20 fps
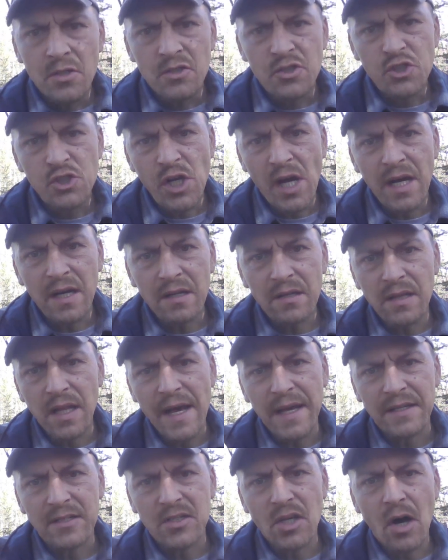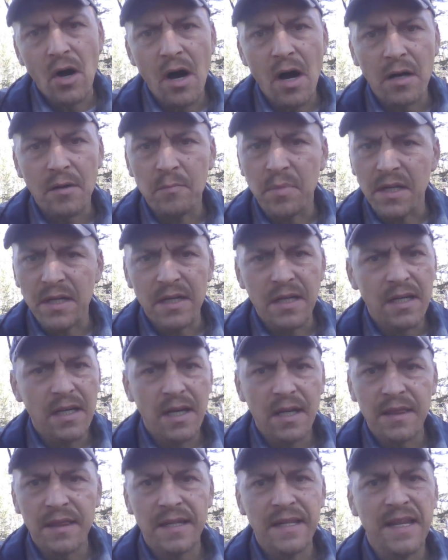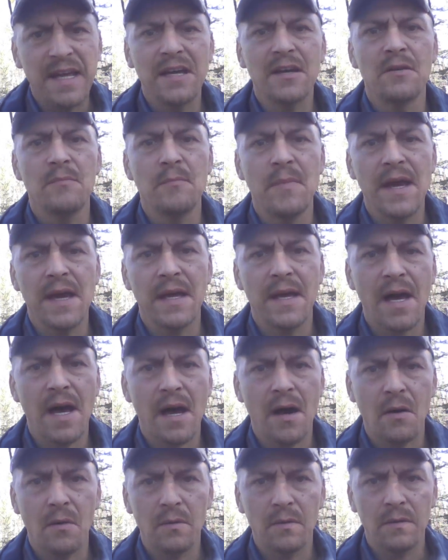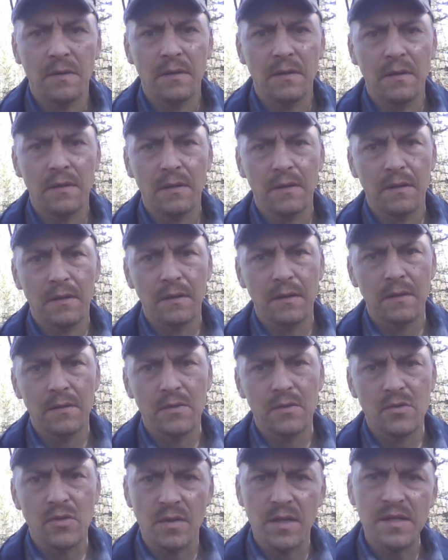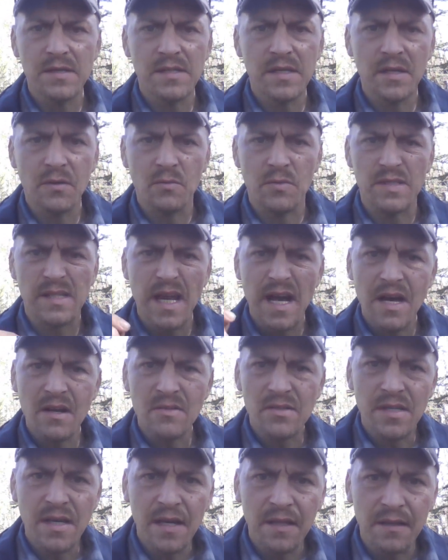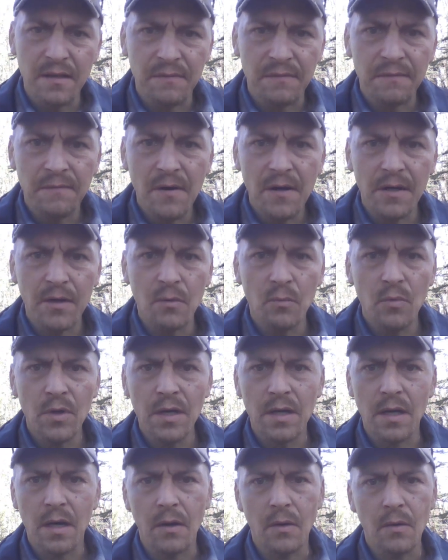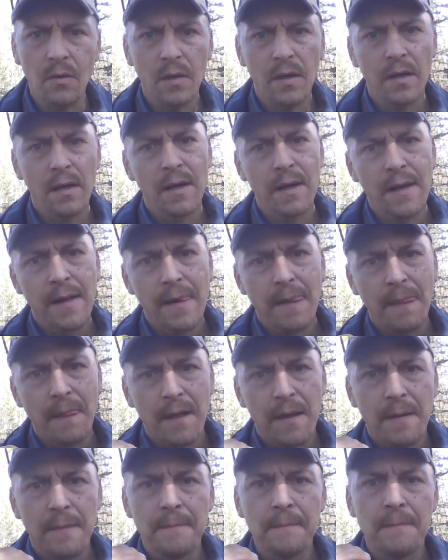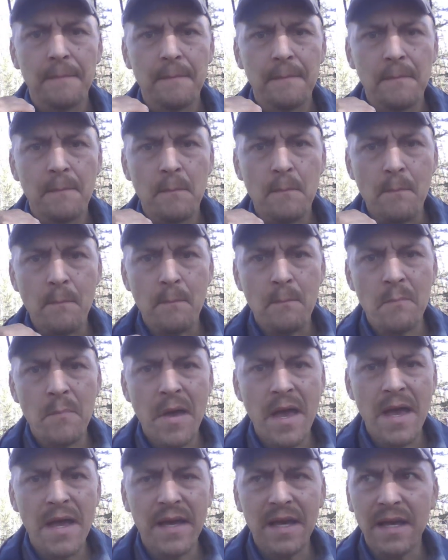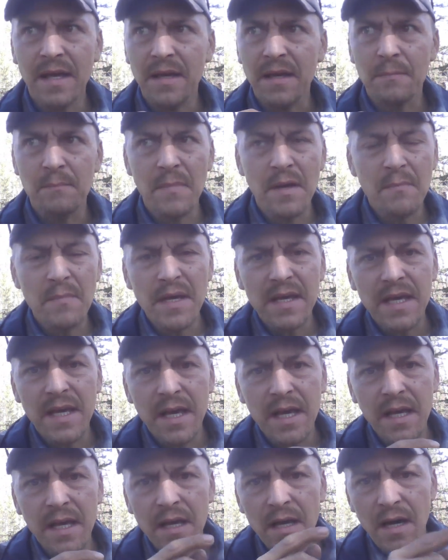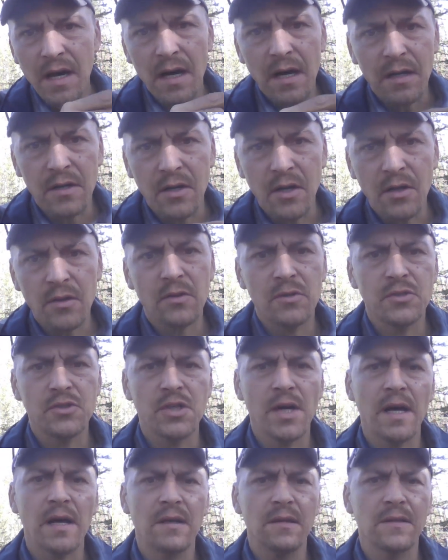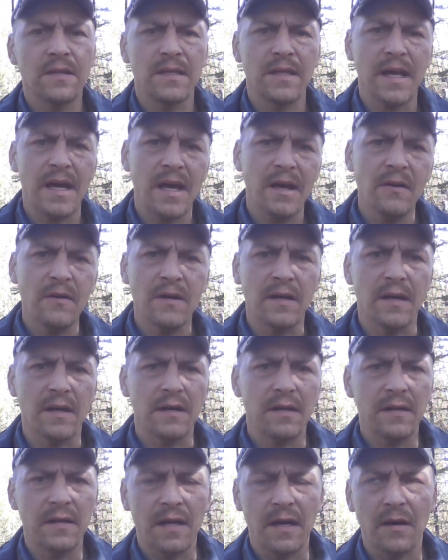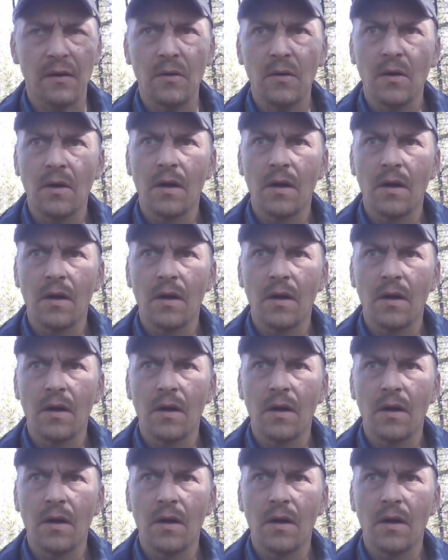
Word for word: childlike talk, but nothing they could make out. So this thing was outside the fucking window making mimicking another child in the area. Now,